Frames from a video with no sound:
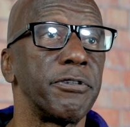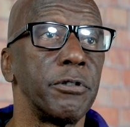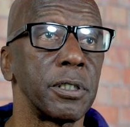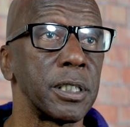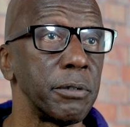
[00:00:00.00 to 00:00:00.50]

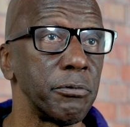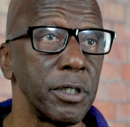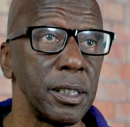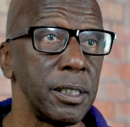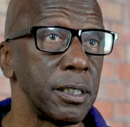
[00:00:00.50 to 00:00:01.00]
for it's him
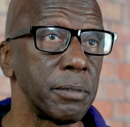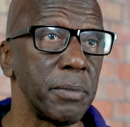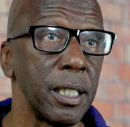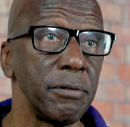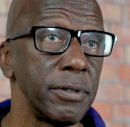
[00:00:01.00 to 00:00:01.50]
running his
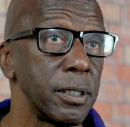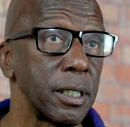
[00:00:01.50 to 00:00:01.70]
mouth,